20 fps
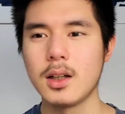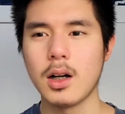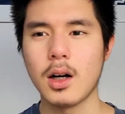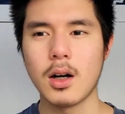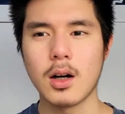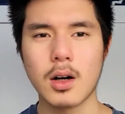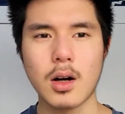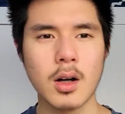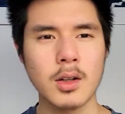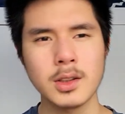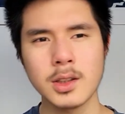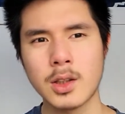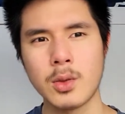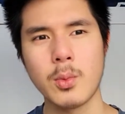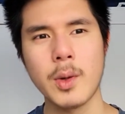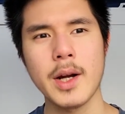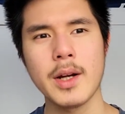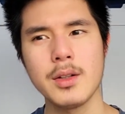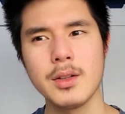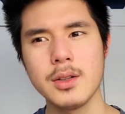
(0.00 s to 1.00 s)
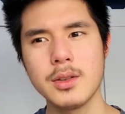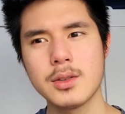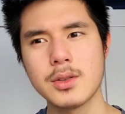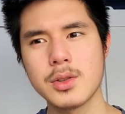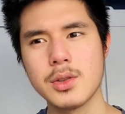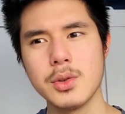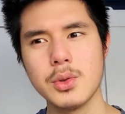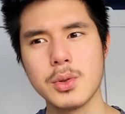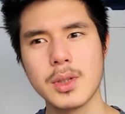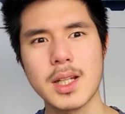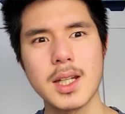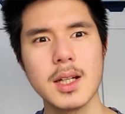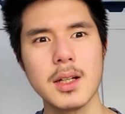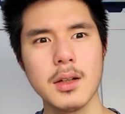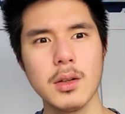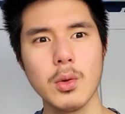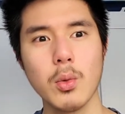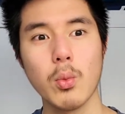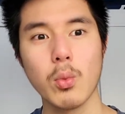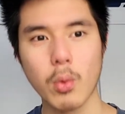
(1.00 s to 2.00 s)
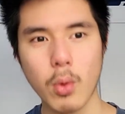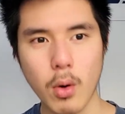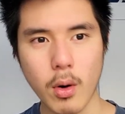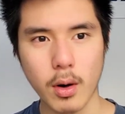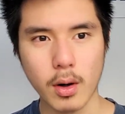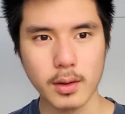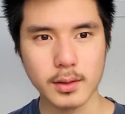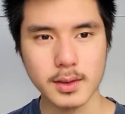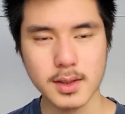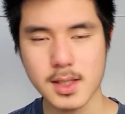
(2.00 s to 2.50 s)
are on their way to kill War,